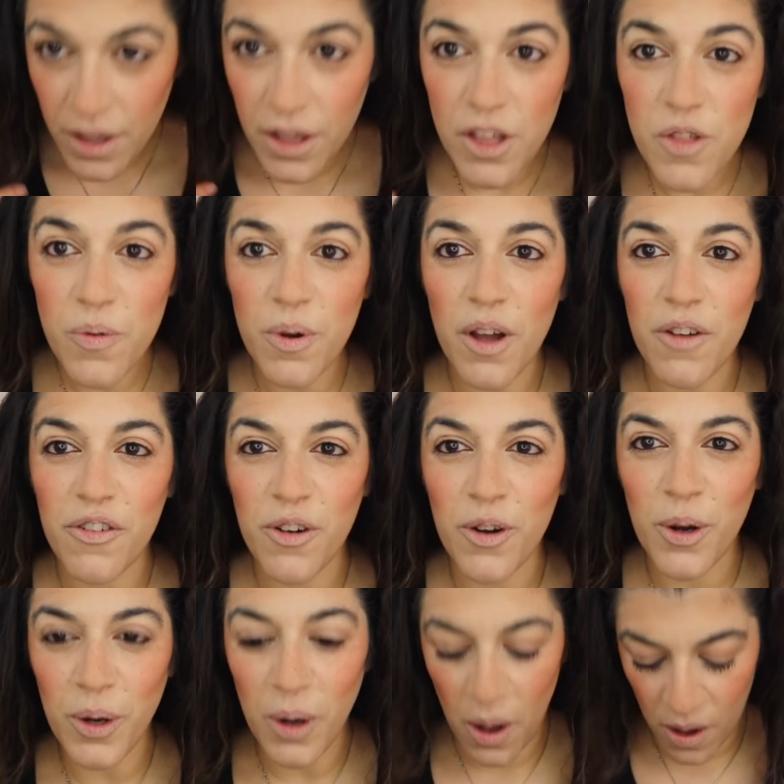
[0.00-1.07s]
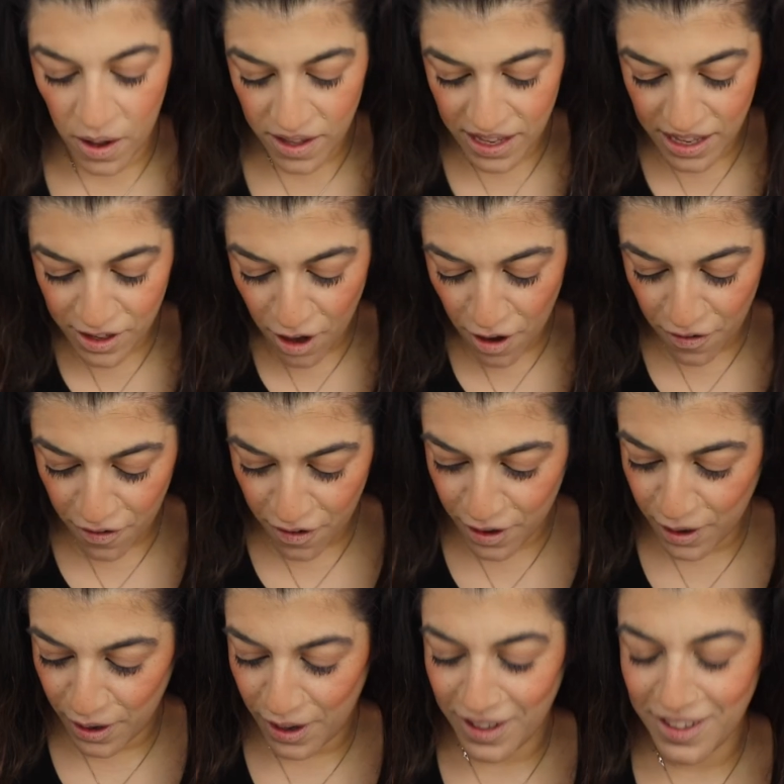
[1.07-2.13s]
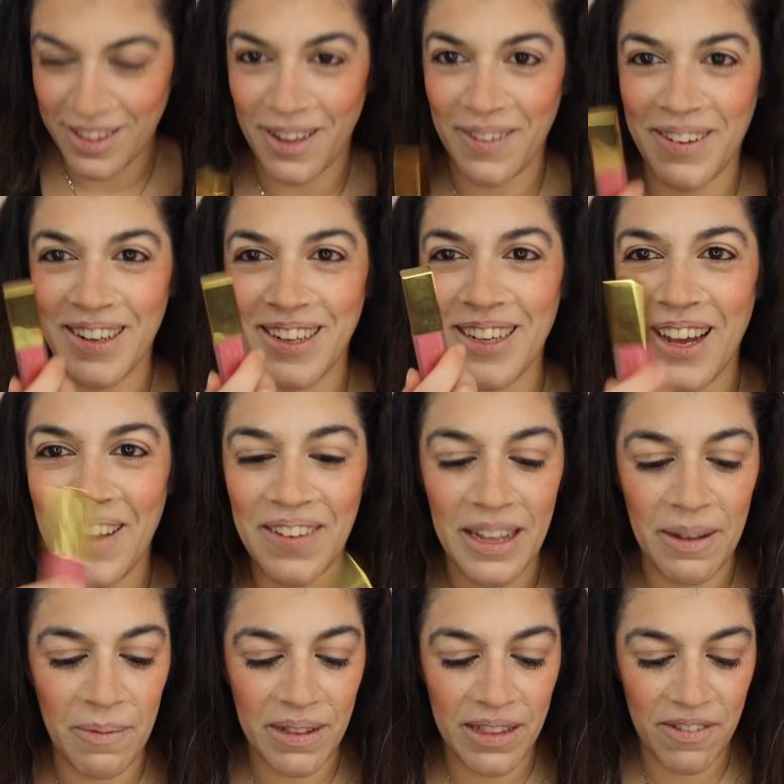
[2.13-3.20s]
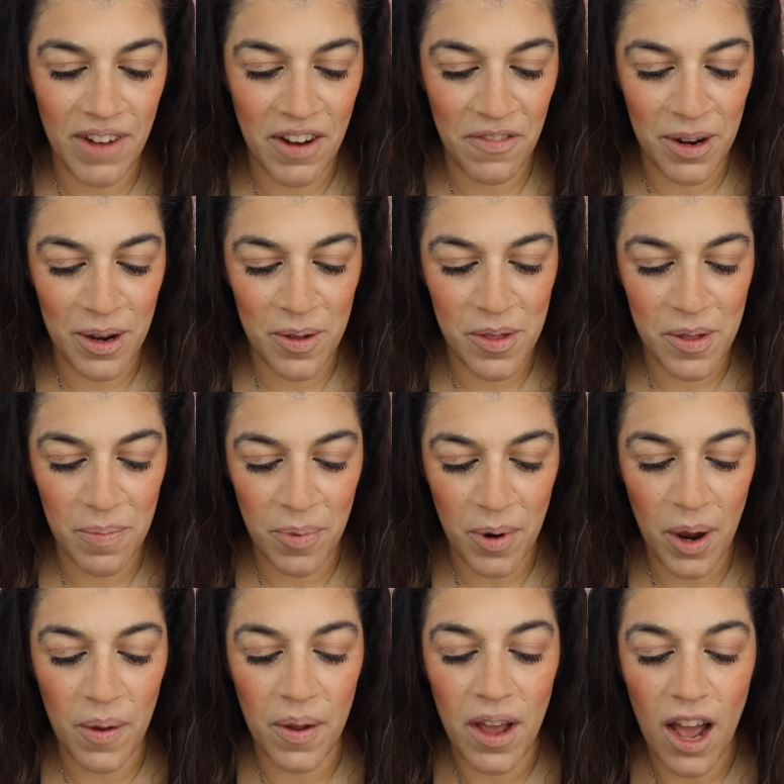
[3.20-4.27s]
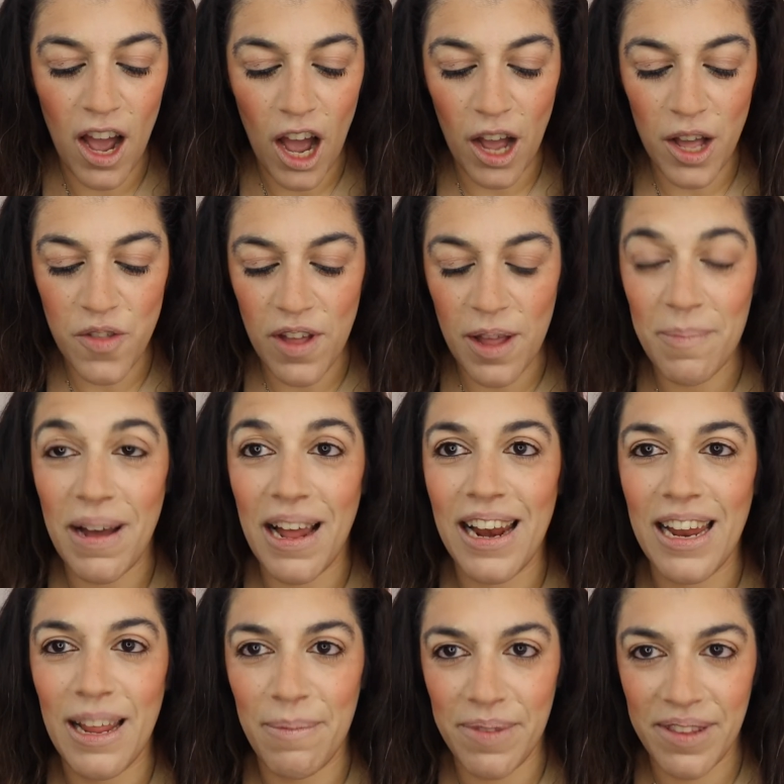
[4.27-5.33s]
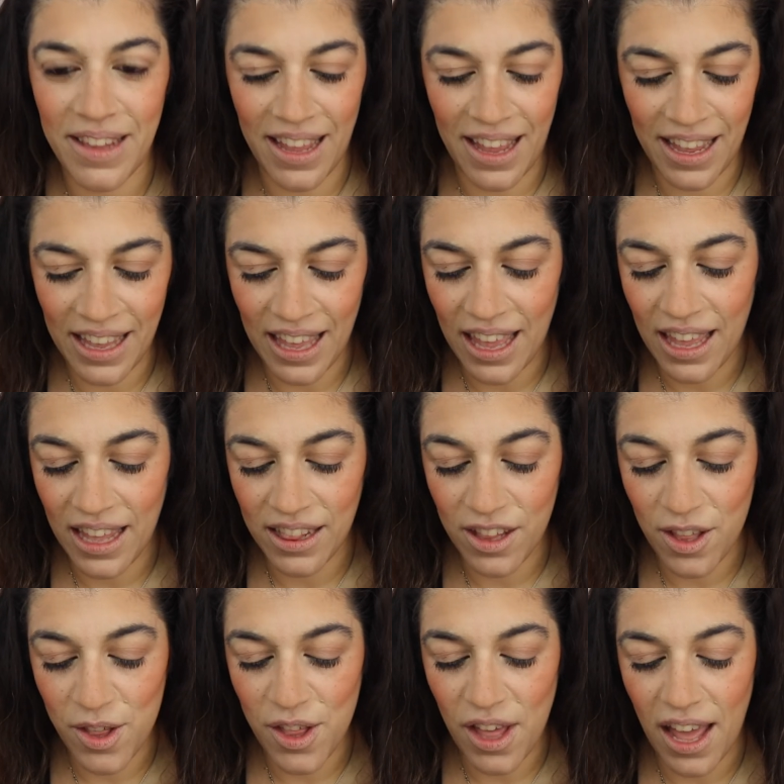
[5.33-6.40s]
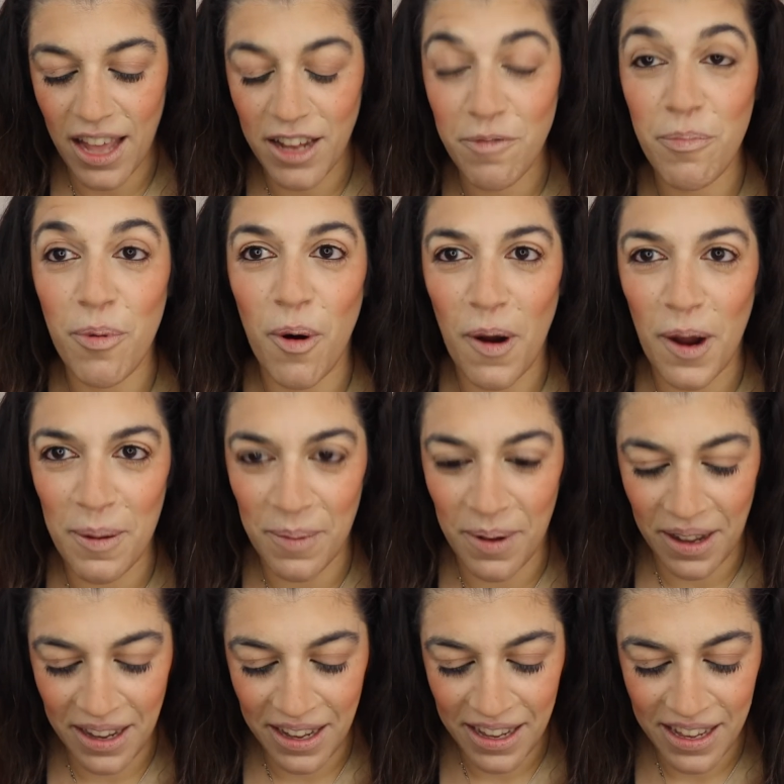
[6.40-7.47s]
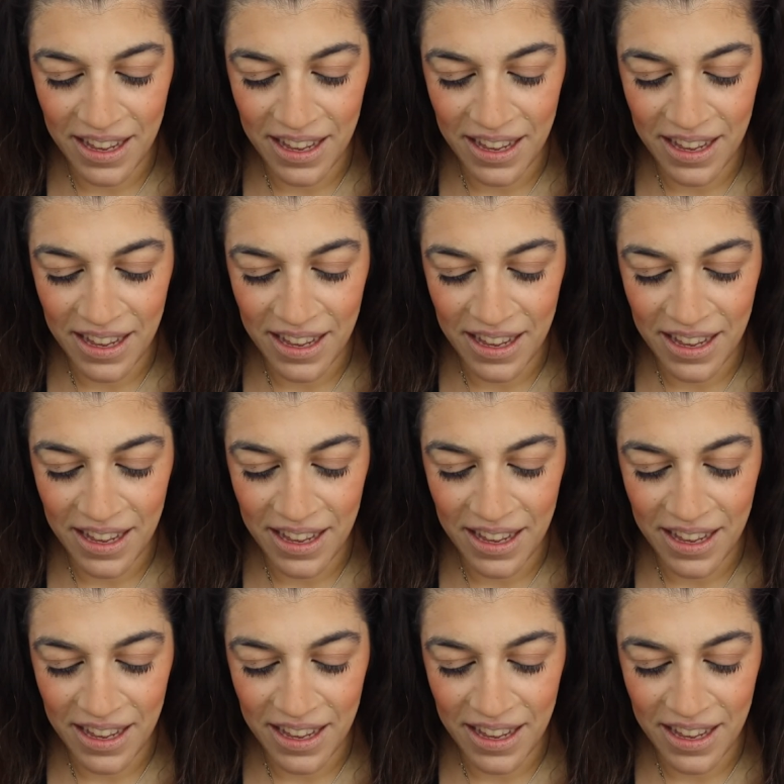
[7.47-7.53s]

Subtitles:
Should we go for a gloss? Let's go for a gloss. So we're going to go in with the Revolution Pro Hydrate Matte Lipstick in the shade Primer.